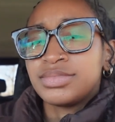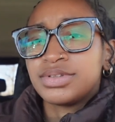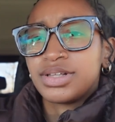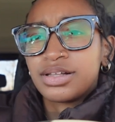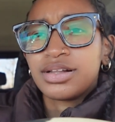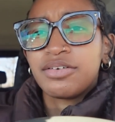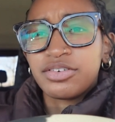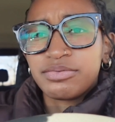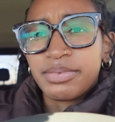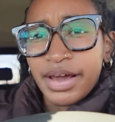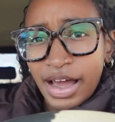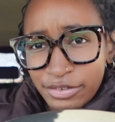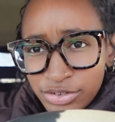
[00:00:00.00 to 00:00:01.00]
Love of My
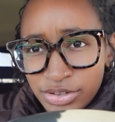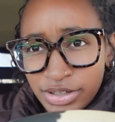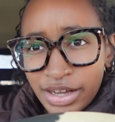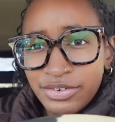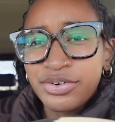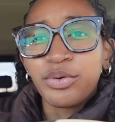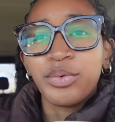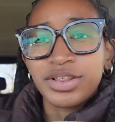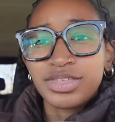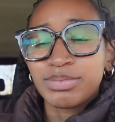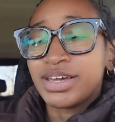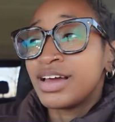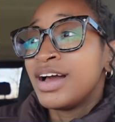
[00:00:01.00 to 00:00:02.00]
Afterlife with
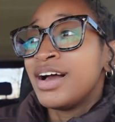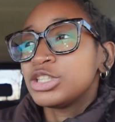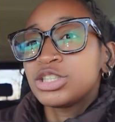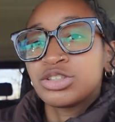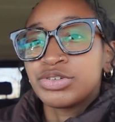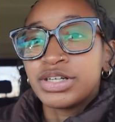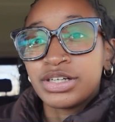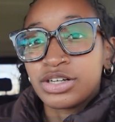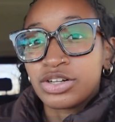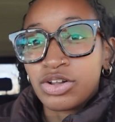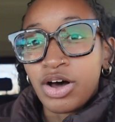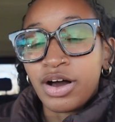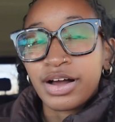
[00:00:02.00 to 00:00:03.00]
me just to read it
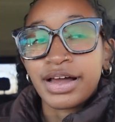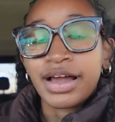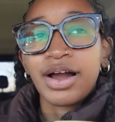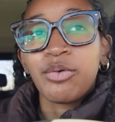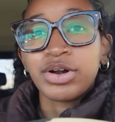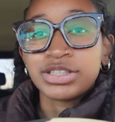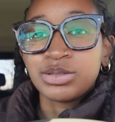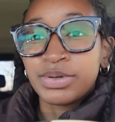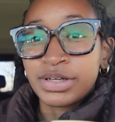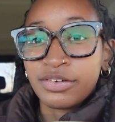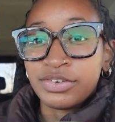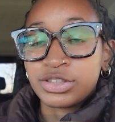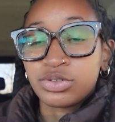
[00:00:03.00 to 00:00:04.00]
along. Like I wanted to bring
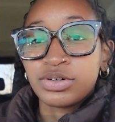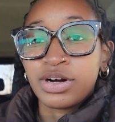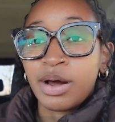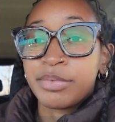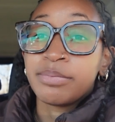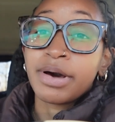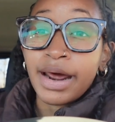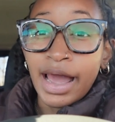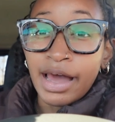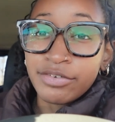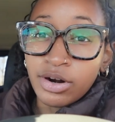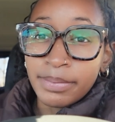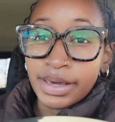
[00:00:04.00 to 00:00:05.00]
the physical copy, but I have
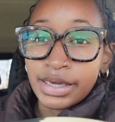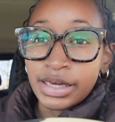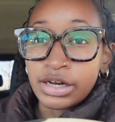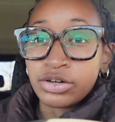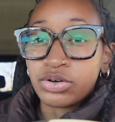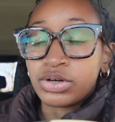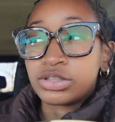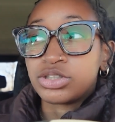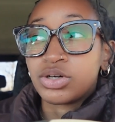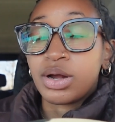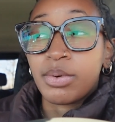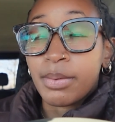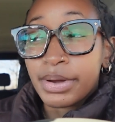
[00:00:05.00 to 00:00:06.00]
it on my Kindle, and so I
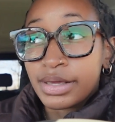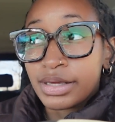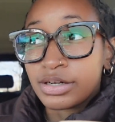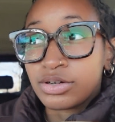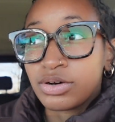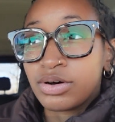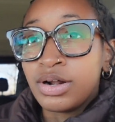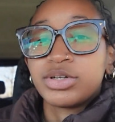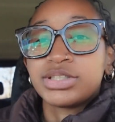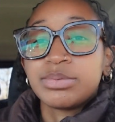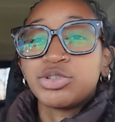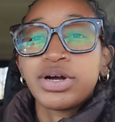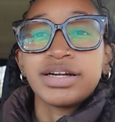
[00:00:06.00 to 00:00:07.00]
brought my Kindle, which
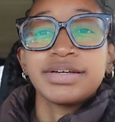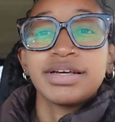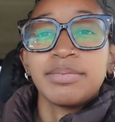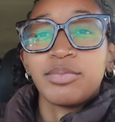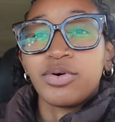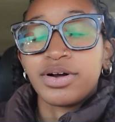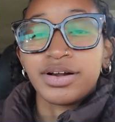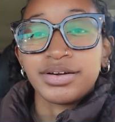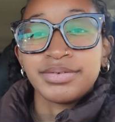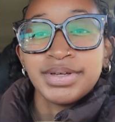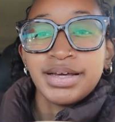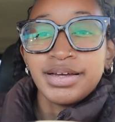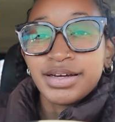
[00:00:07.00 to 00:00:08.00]
I'm trying to get more
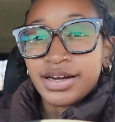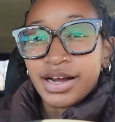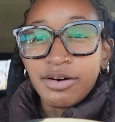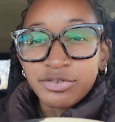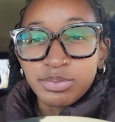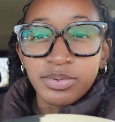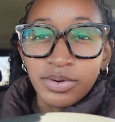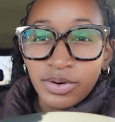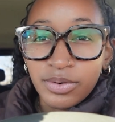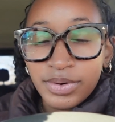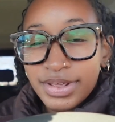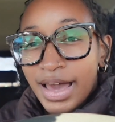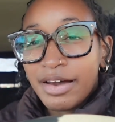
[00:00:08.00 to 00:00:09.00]
comfortable
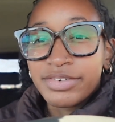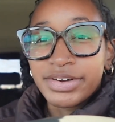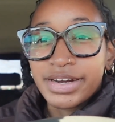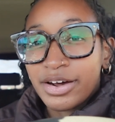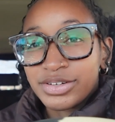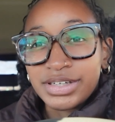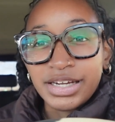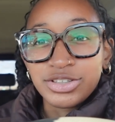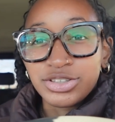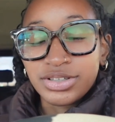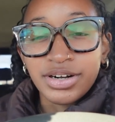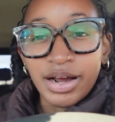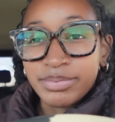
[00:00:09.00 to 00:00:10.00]
with having it out in
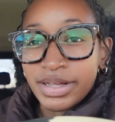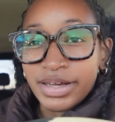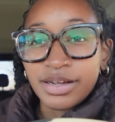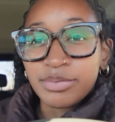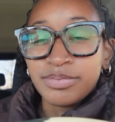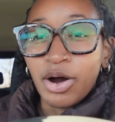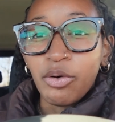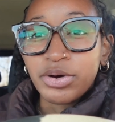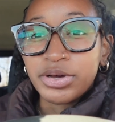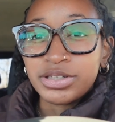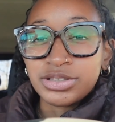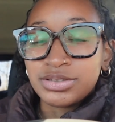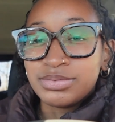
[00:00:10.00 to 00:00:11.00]
nature. I'm like
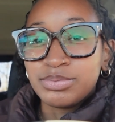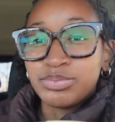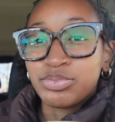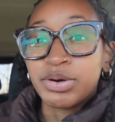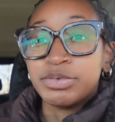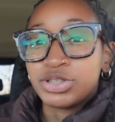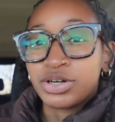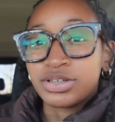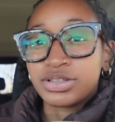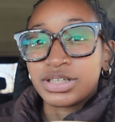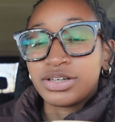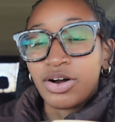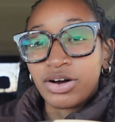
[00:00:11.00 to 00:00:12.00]
always
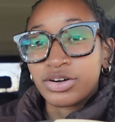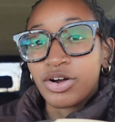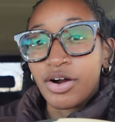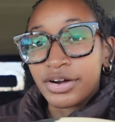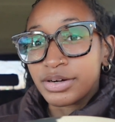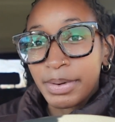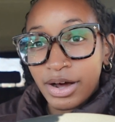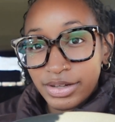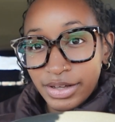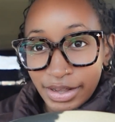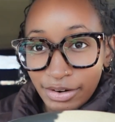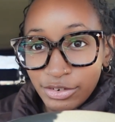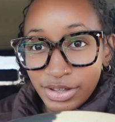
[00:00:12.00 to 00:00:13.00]
prematurely on guard about like
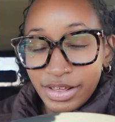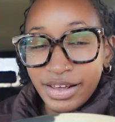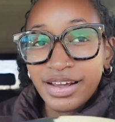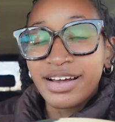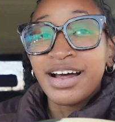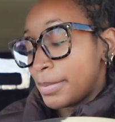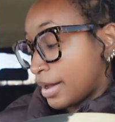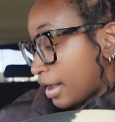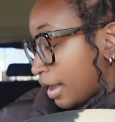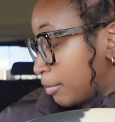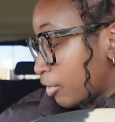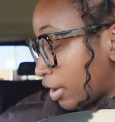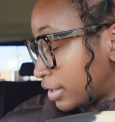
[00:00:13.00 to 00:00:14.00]
everything, but I
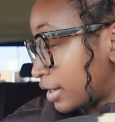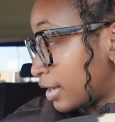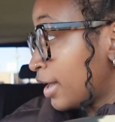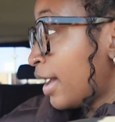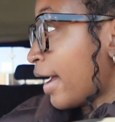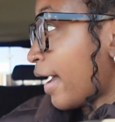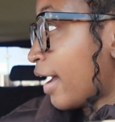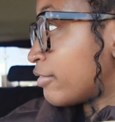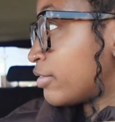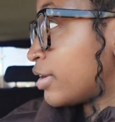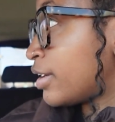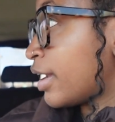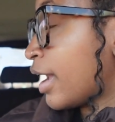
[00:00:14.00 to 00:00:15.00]
brought it, I have
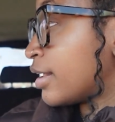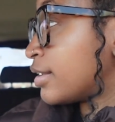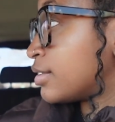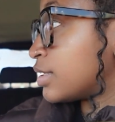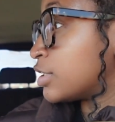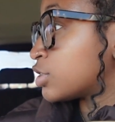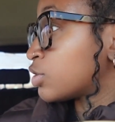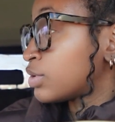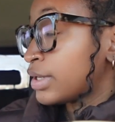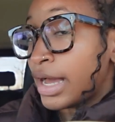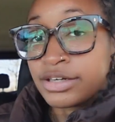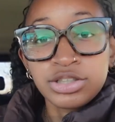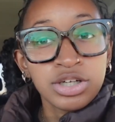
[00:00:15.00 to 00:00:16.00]
it, and let's go
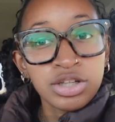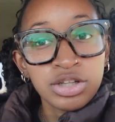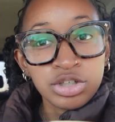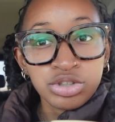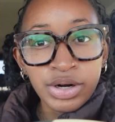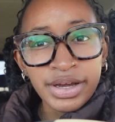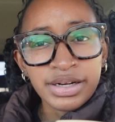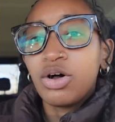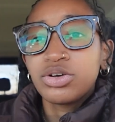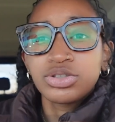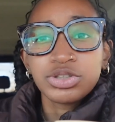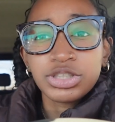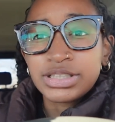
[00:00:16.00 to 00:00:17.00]
catch the train.
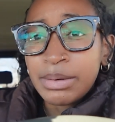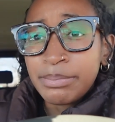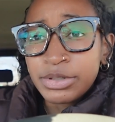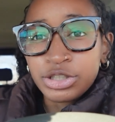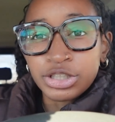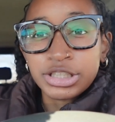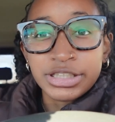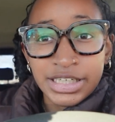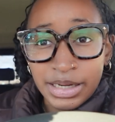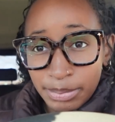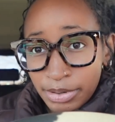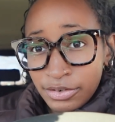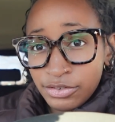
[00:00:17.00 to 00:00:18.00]
Also, just temperature dip
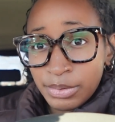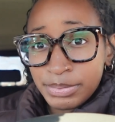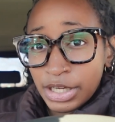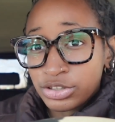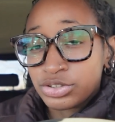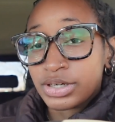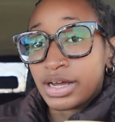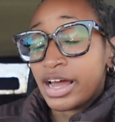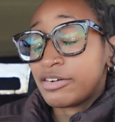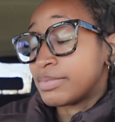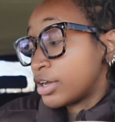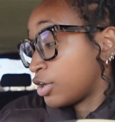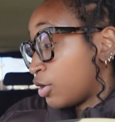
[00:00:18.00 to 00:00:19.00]
from yesterday. I have
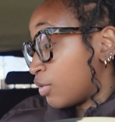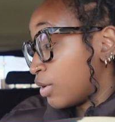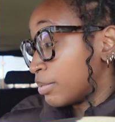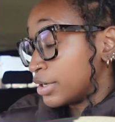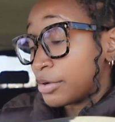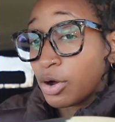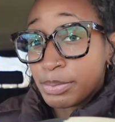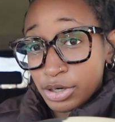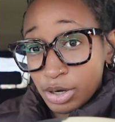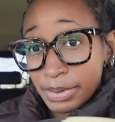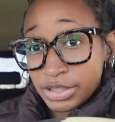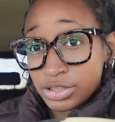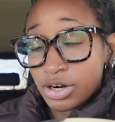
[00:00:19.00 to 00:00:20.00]
my coat. I'm gonna go put on
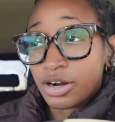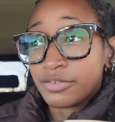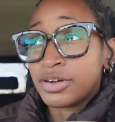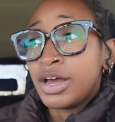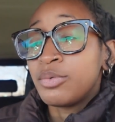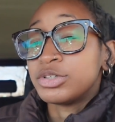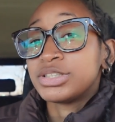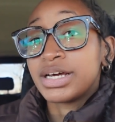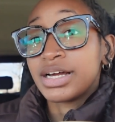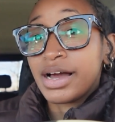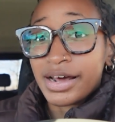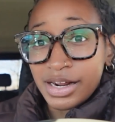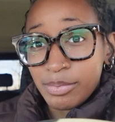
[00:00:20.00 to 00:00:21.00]
my scarf, which thank
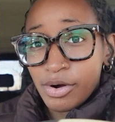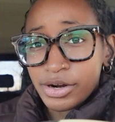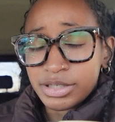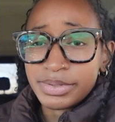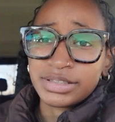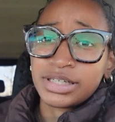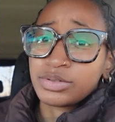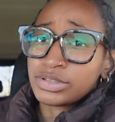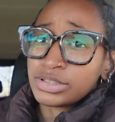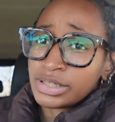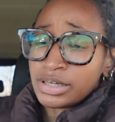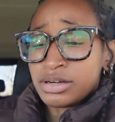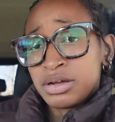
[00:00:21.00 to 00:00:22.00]
God I brought it, because I was
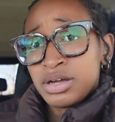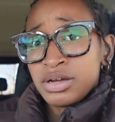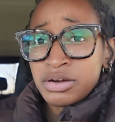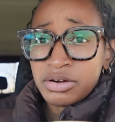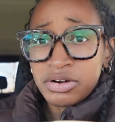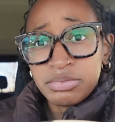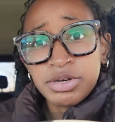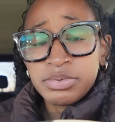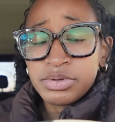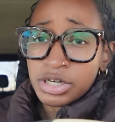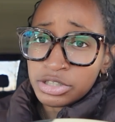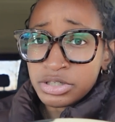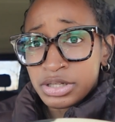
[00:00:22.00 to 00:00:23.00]
like, oh, maybe
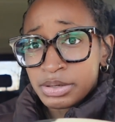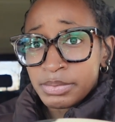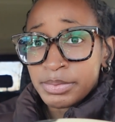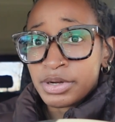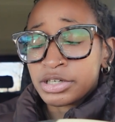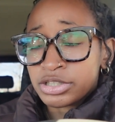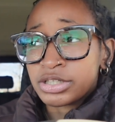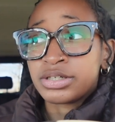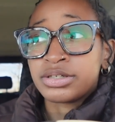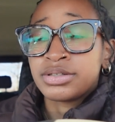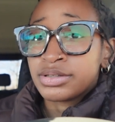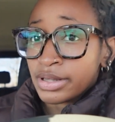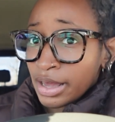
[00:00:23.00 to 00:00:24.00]
I should, like maybe I shouldn't.
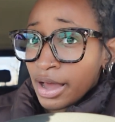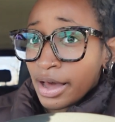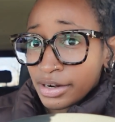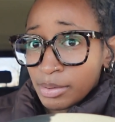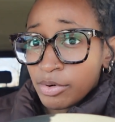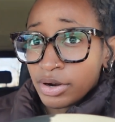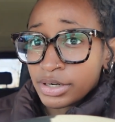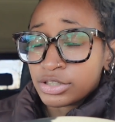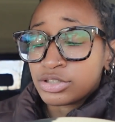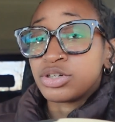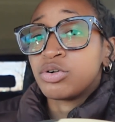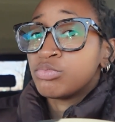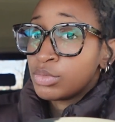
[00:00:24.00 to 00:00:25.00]
Thank God I brought it.
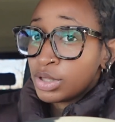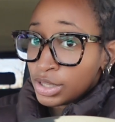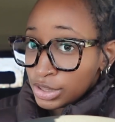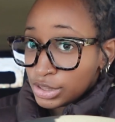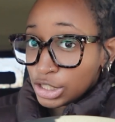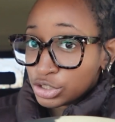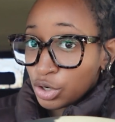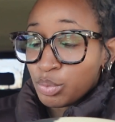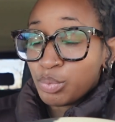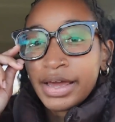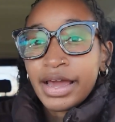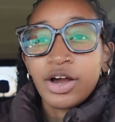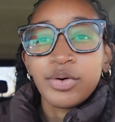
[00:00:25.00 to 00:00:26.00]
So let's go.
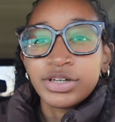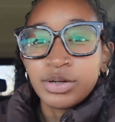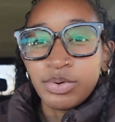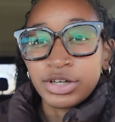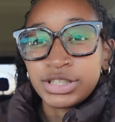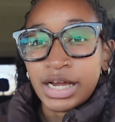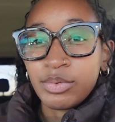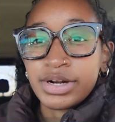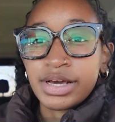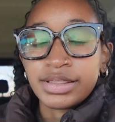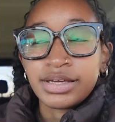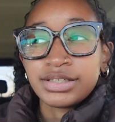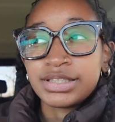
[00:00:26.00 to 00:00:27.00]
And going to brunch at what I
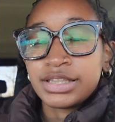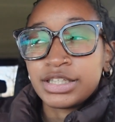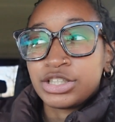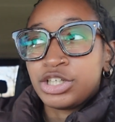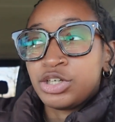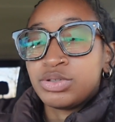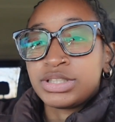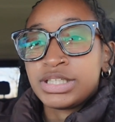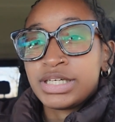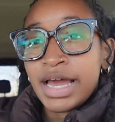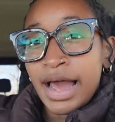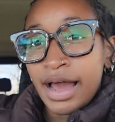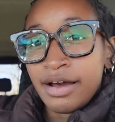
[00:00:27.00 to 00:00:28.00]
think is like this cutesy
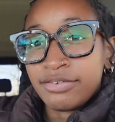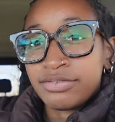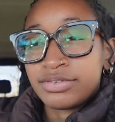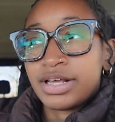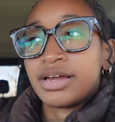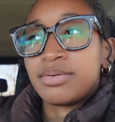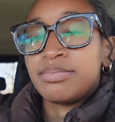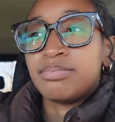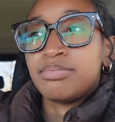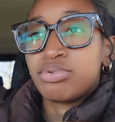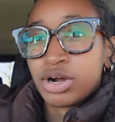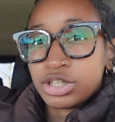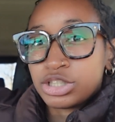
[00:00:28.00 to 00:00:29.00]
half like
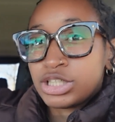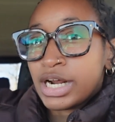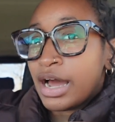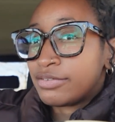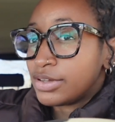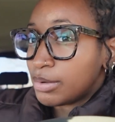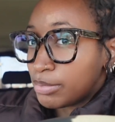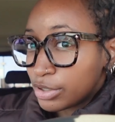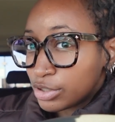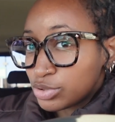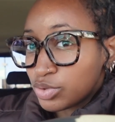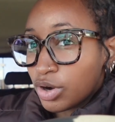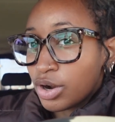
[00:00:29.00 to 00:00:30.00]
brunch, half like
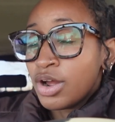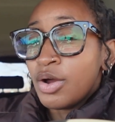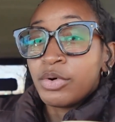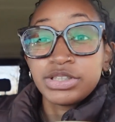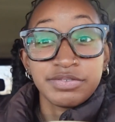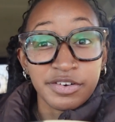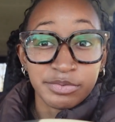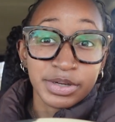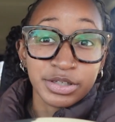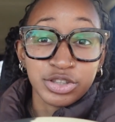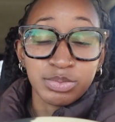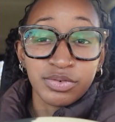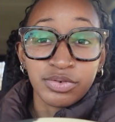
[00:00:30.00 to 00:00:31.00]
bookstore, which I've never been
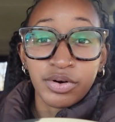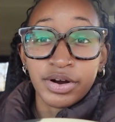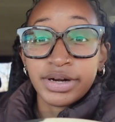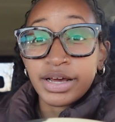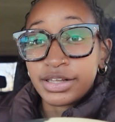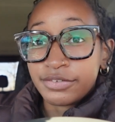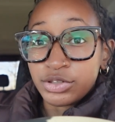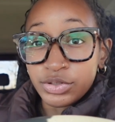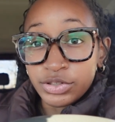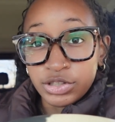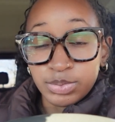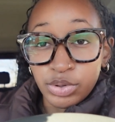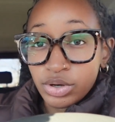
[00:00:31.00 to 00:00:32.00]
to before, and I love to
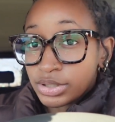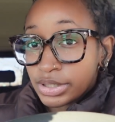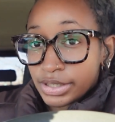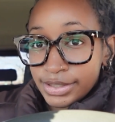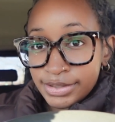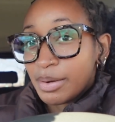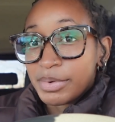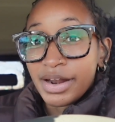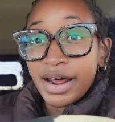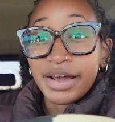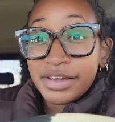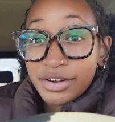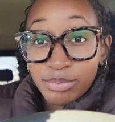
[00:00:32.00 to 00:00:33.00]
explore. Like, I mean,
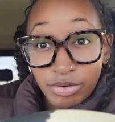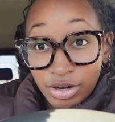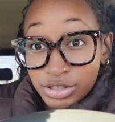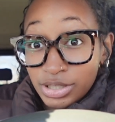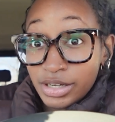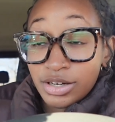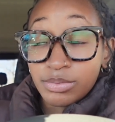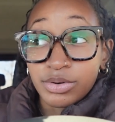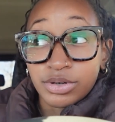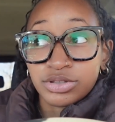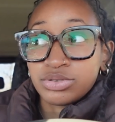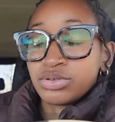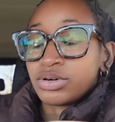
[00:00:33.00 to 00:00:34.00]
I hear brunch, I hear
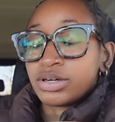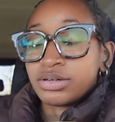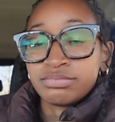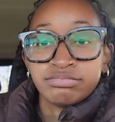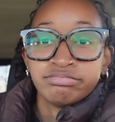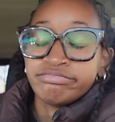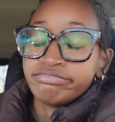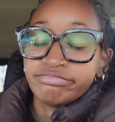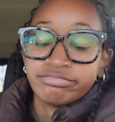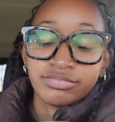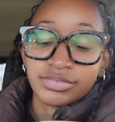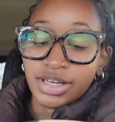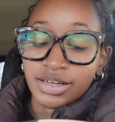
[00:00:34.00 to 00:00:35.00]
bookstore,
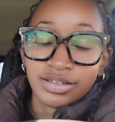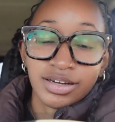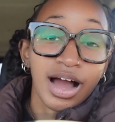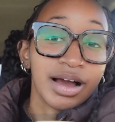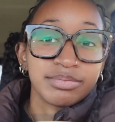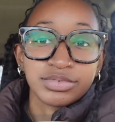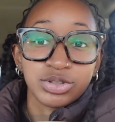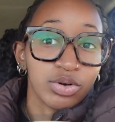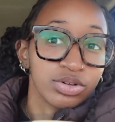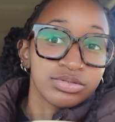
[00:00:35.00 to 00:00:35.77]
like I'm sold.